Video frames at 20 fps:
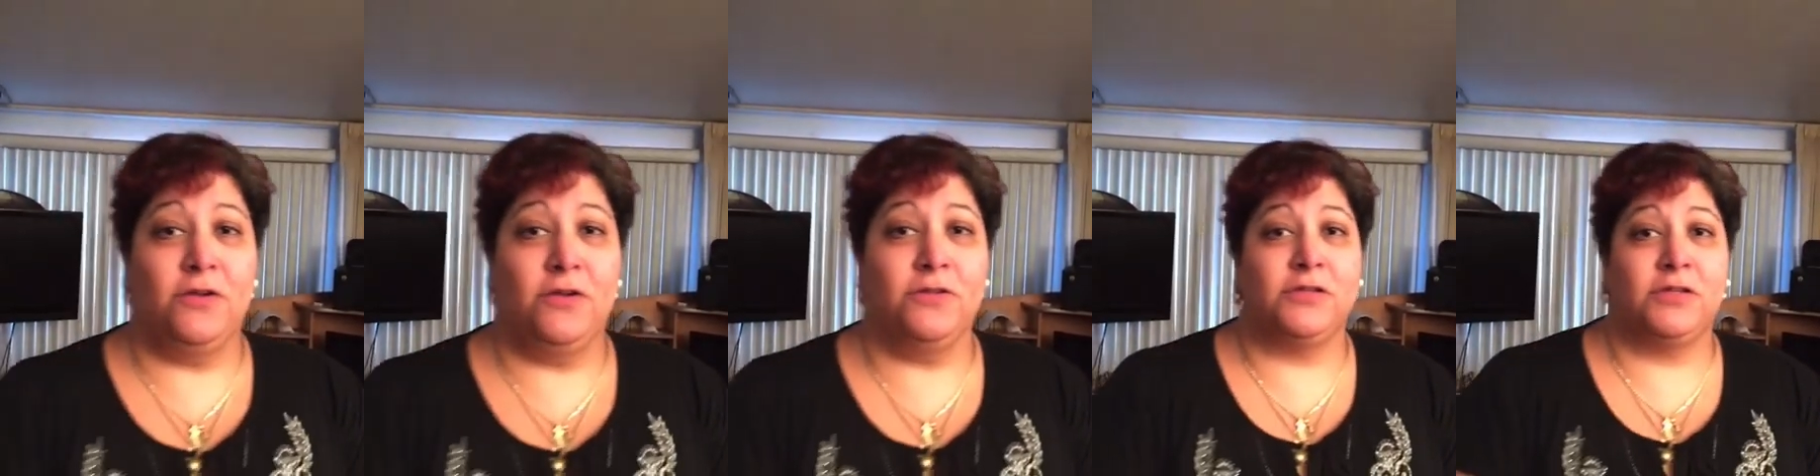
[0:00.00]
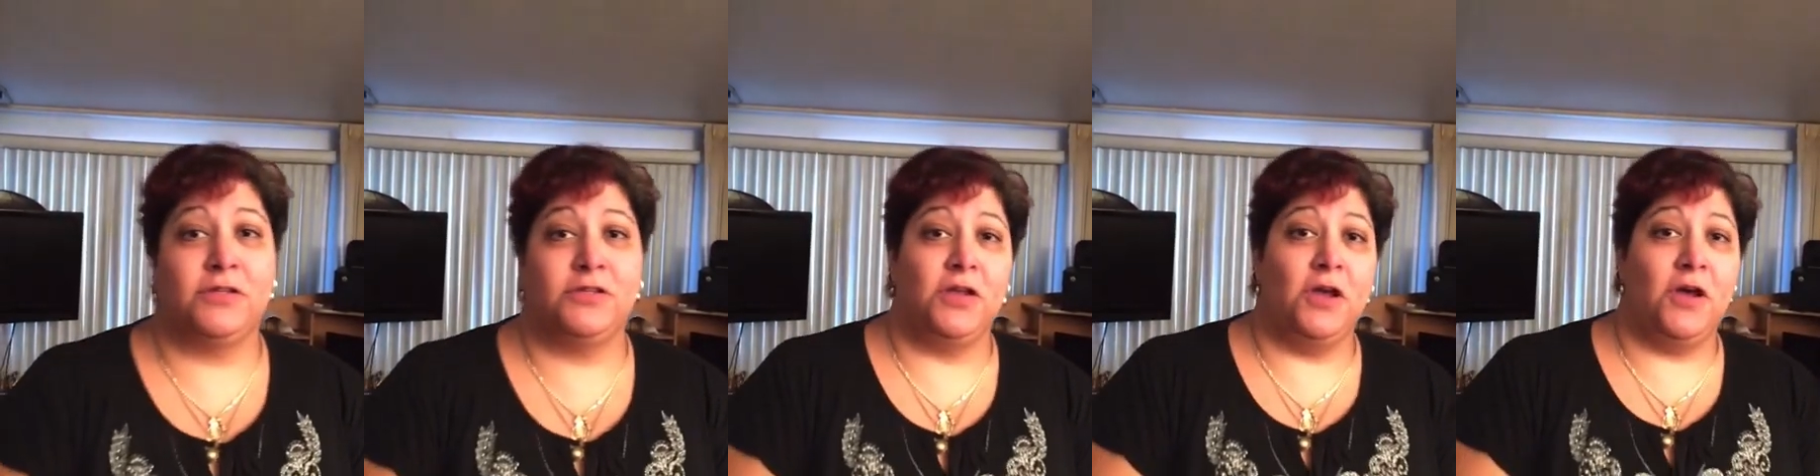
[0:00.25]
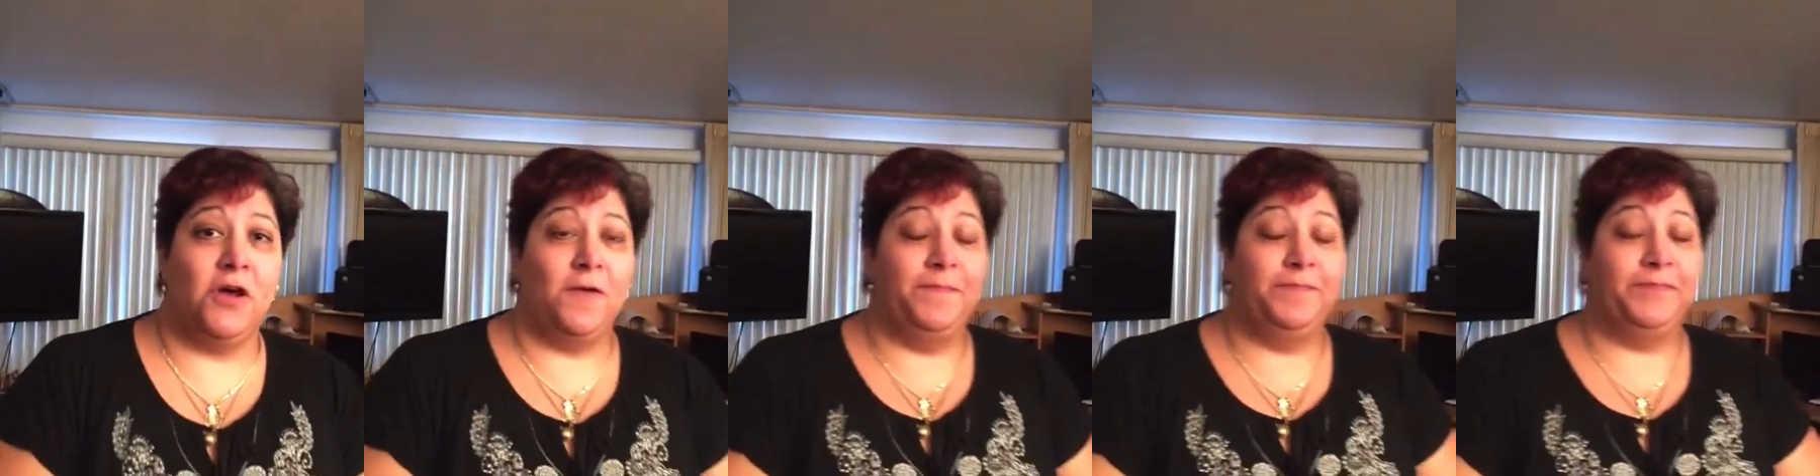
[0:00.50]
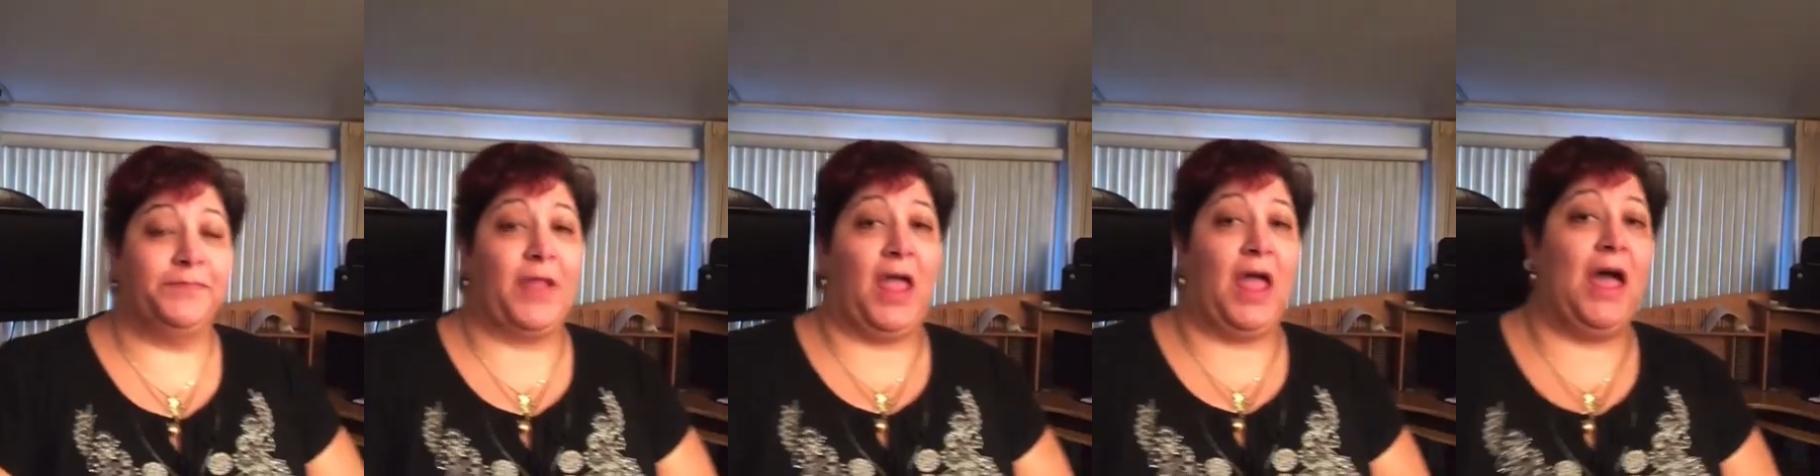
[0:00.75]
So,
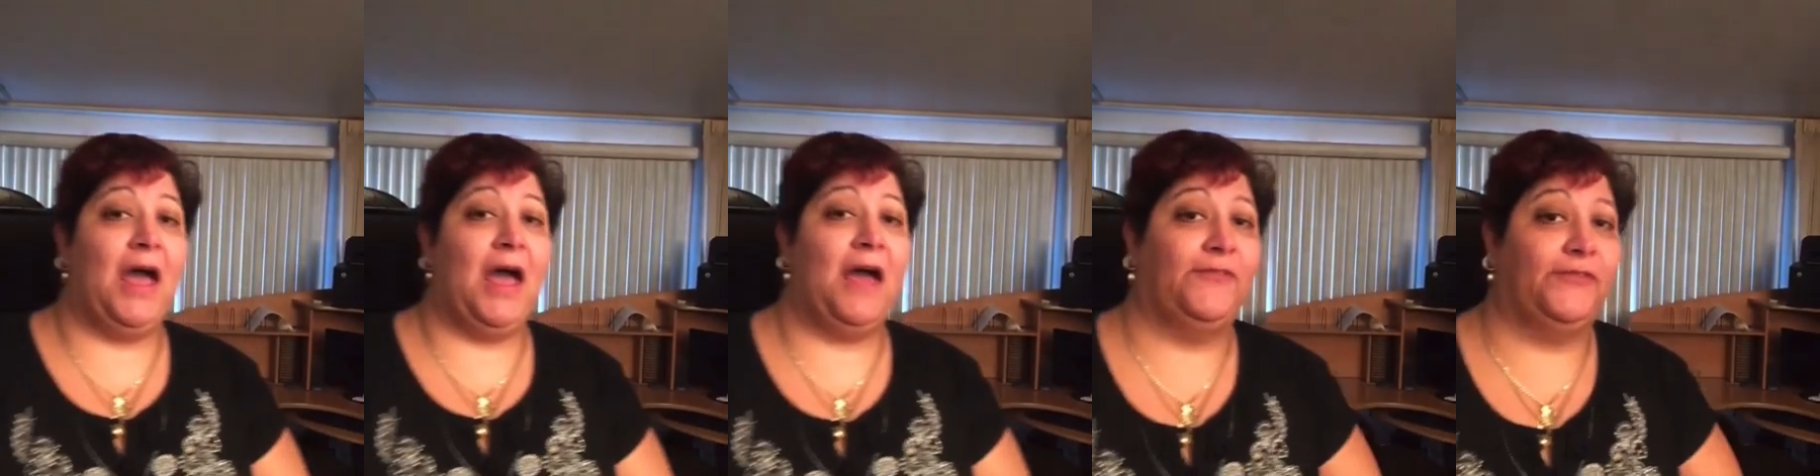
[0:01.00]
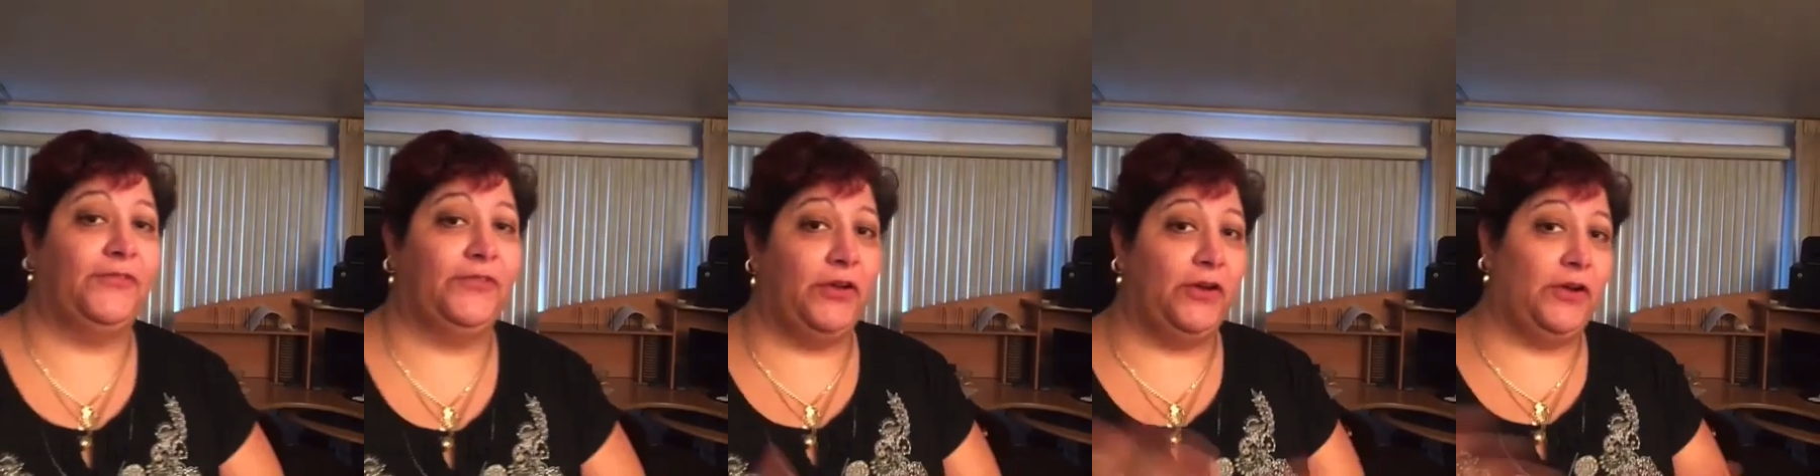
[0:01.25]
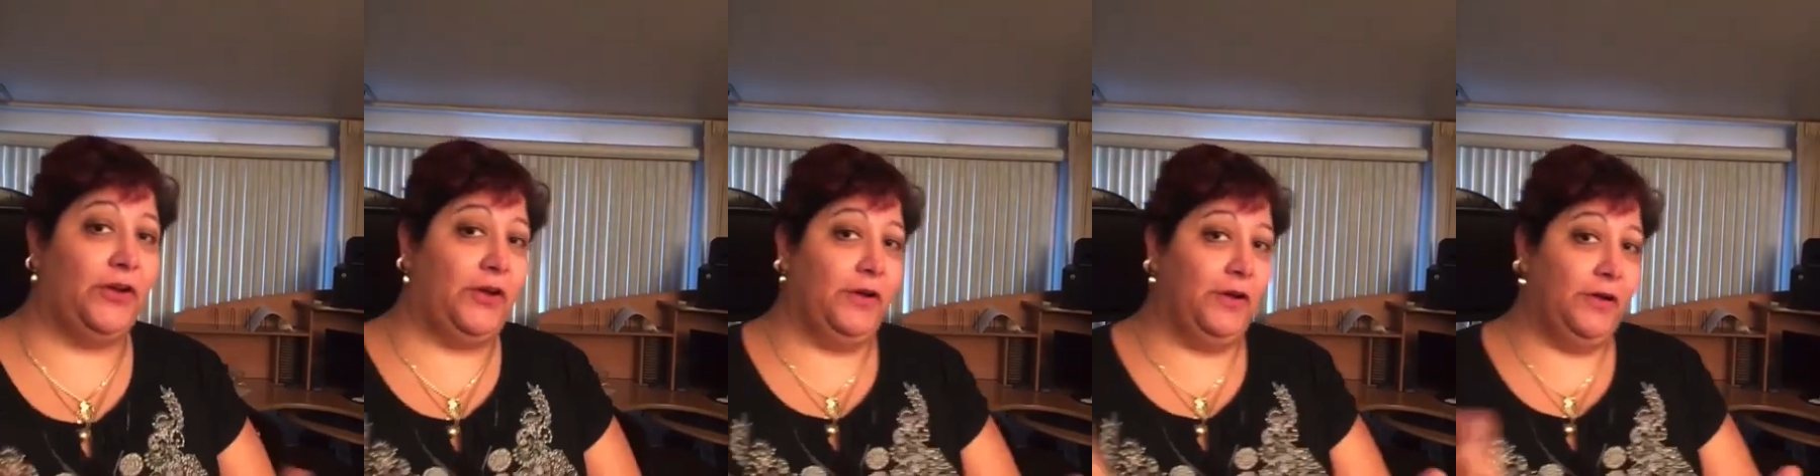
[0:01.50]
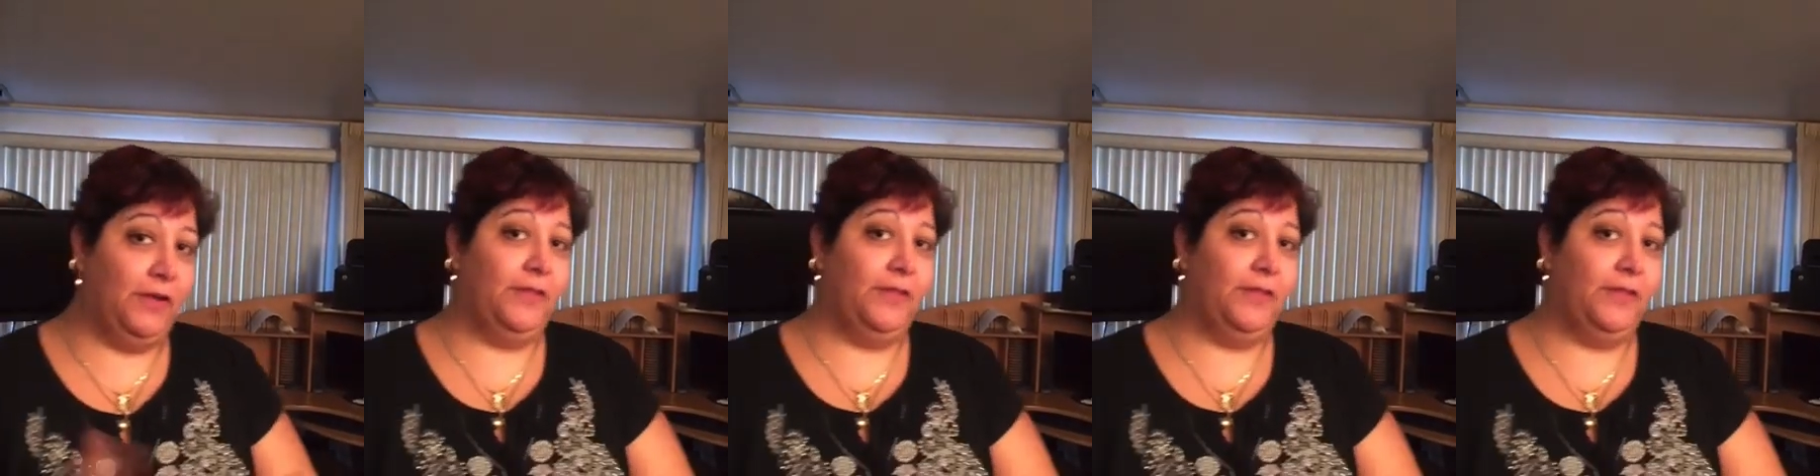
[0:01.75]
after